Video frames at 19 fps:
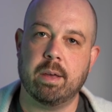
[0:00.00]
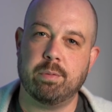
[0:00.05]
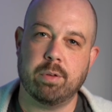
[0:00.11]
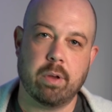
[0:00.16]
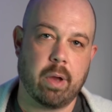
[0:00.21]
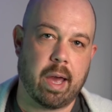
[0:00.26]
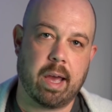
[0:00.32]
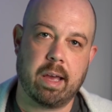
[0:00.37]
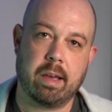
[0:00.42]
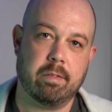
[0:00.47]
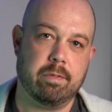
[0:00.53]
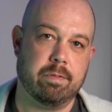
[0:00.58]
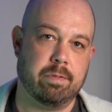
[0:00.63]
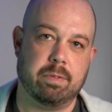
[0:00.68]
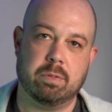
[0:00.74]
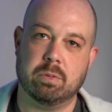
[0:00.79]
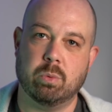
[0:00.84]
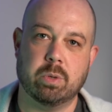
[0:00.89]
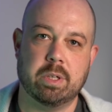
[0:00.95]
if you
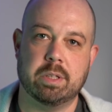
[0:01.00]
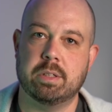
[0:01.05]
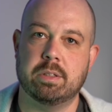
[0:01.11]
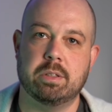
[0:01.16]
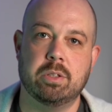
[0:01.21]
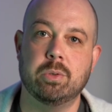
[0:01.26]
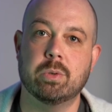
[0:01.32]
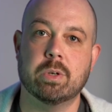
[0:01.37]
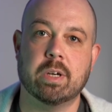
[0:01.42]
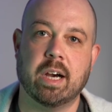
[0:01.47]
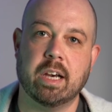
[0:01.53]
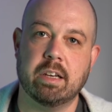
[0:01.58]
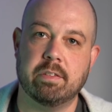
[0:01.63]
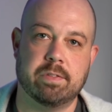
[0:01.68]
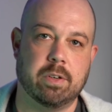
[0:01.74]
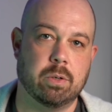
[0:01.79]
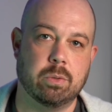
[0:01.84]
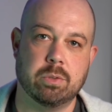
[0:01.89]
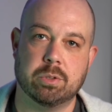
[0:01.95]
have one of the newer
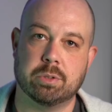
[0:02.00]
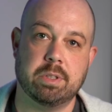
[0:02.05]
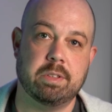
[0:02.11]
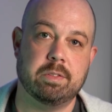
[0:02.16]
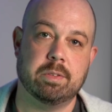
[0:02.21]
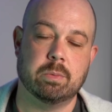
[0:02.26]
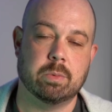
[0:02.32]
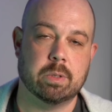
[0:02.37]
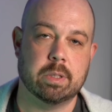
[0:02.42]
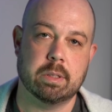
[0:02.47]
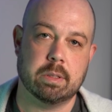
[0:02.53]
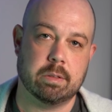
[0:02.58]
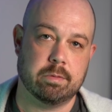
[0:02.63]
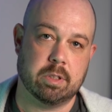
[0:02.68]
iPhones or even one